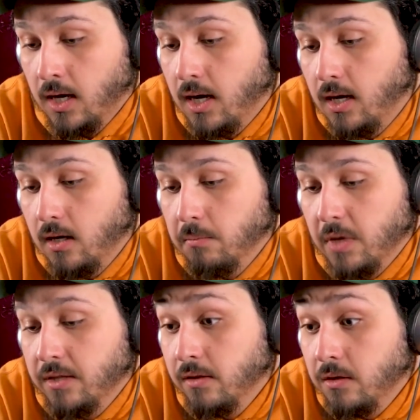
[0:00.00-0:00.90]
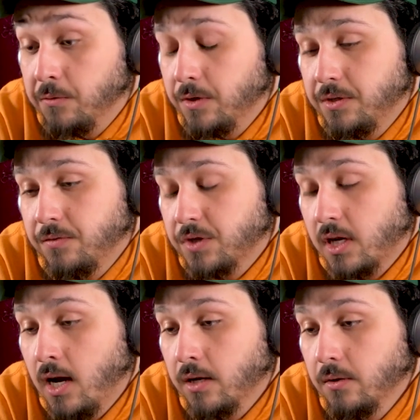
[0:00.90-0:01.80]
And then the University of
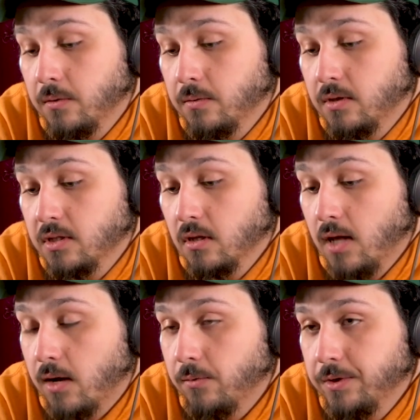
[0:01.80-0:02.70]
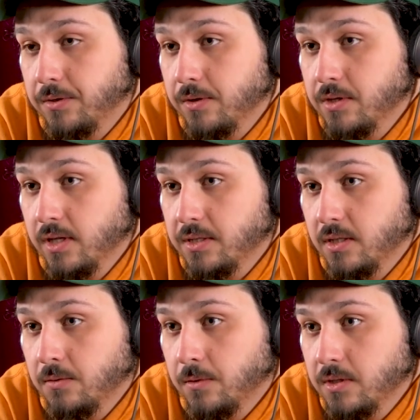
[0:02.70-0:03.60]
Chicago does a lot of research and that
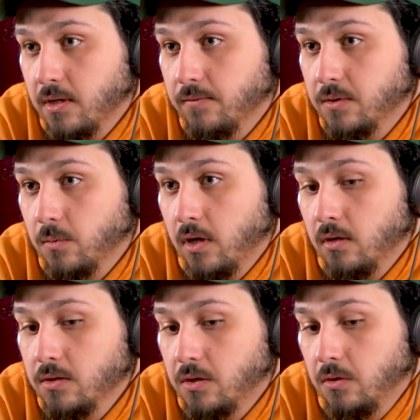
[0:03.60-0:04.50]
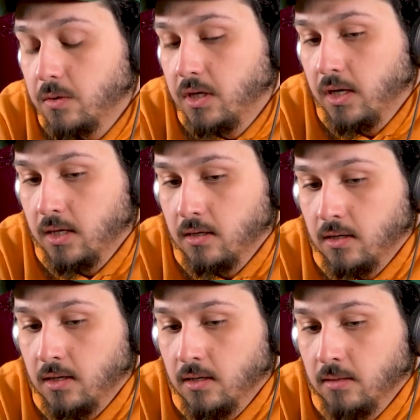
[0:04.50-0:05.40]
sort of stuff as well. So you get
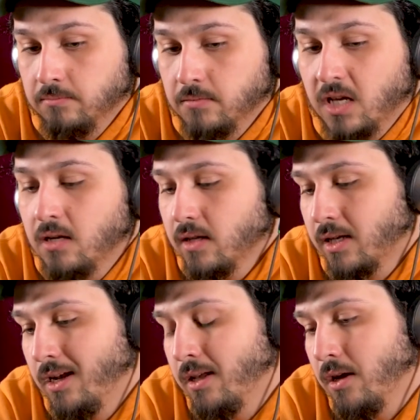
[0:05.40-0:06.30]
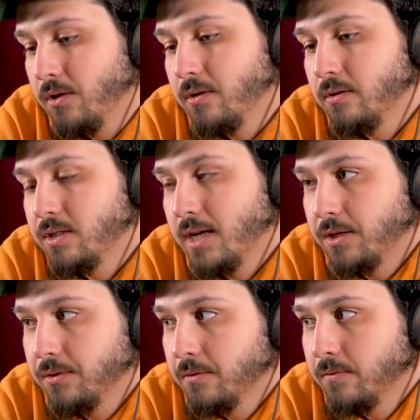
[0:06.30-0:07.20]
kind of like in any other
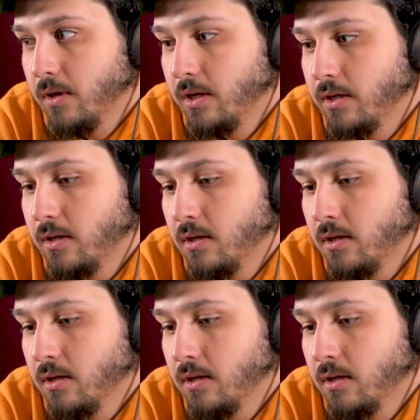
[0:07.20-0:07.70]
sector of like